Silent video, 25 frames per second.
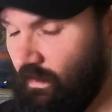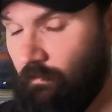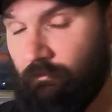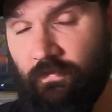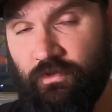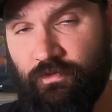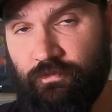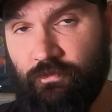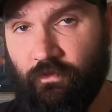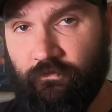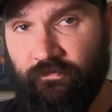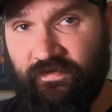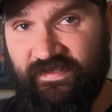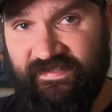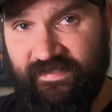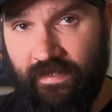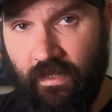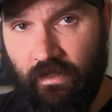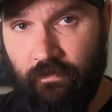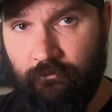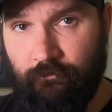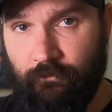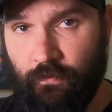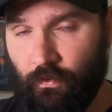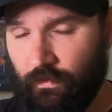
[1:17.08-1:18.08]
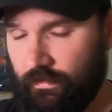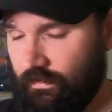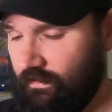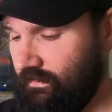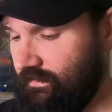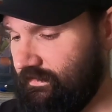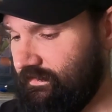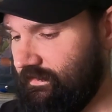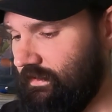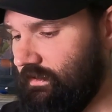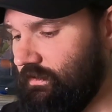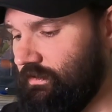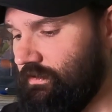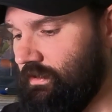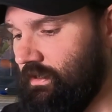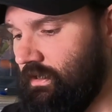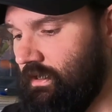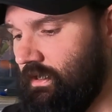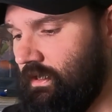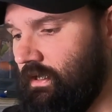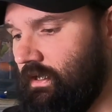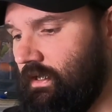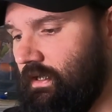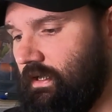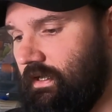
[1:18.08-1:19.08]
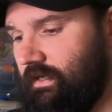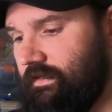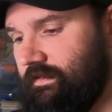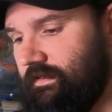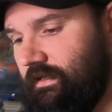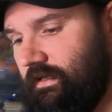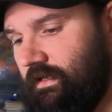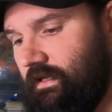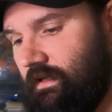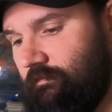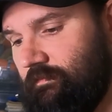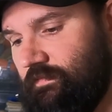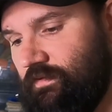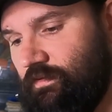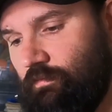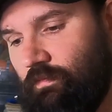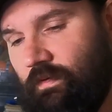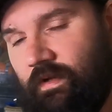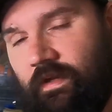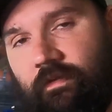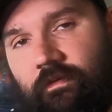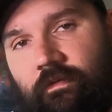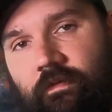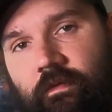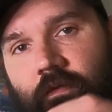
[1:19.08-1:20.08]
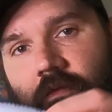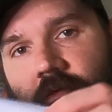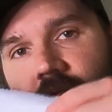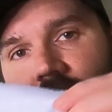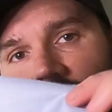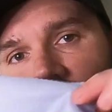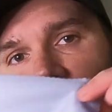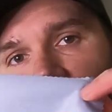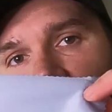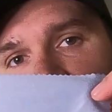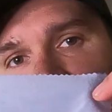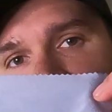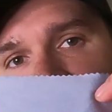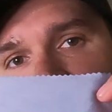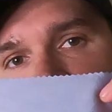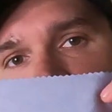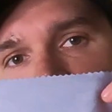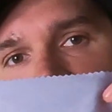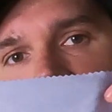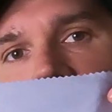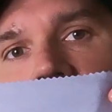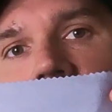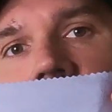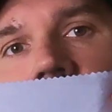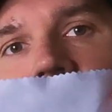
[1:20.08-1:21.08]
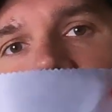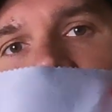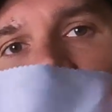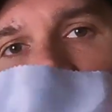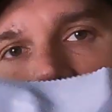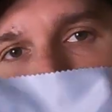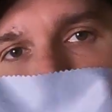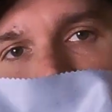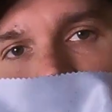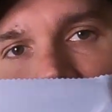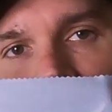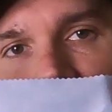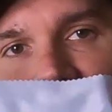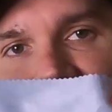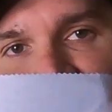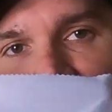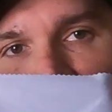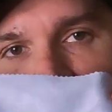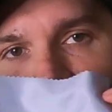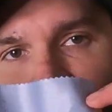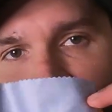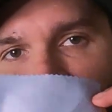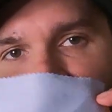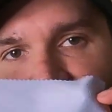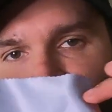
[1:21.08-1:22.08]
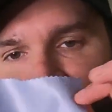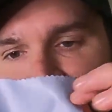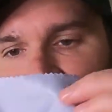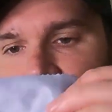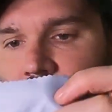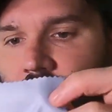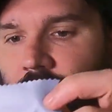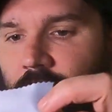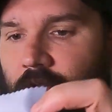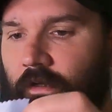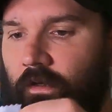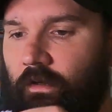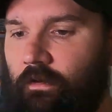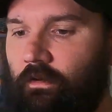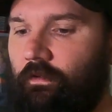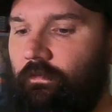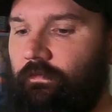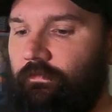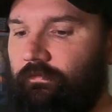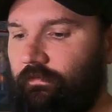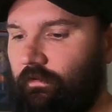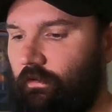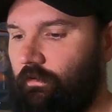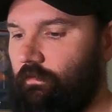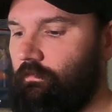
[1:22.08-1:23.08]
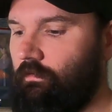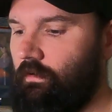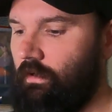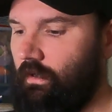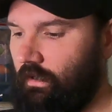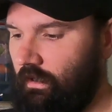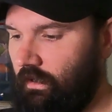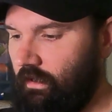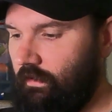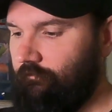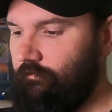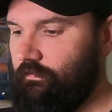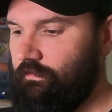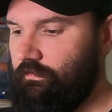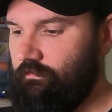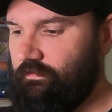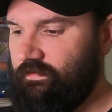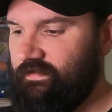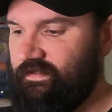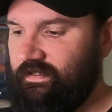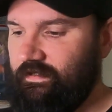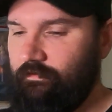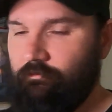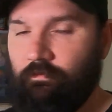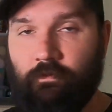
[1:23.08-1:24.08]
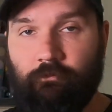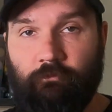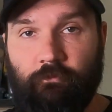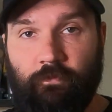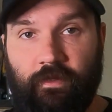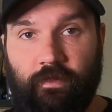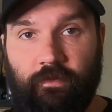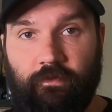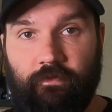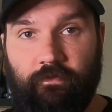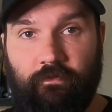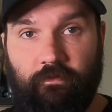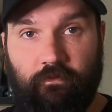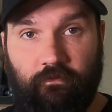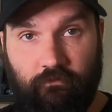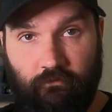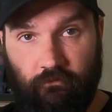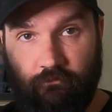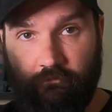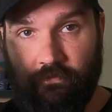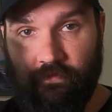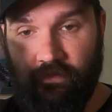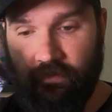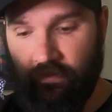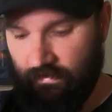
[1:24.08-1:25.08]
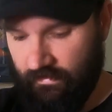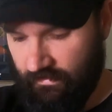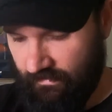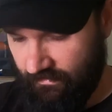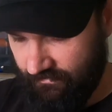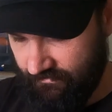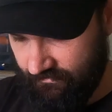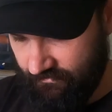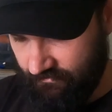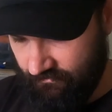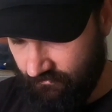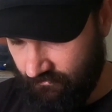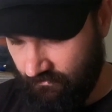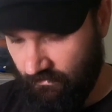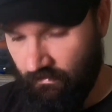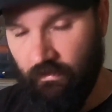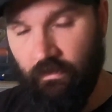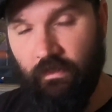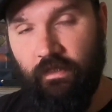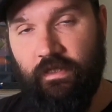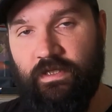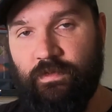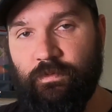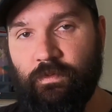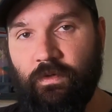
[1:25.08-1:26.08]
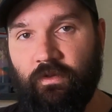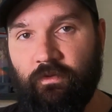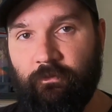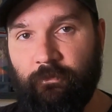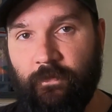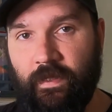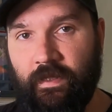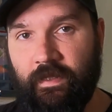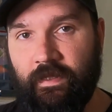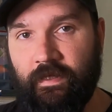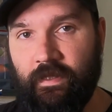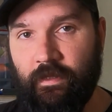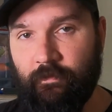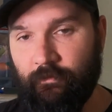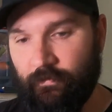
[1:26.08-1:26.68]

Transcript: much more of a selling point as such, is that it comes with the cloth as well. A lot of them don't actually come with the cloth, so if you do see one with one of these, it's worth picking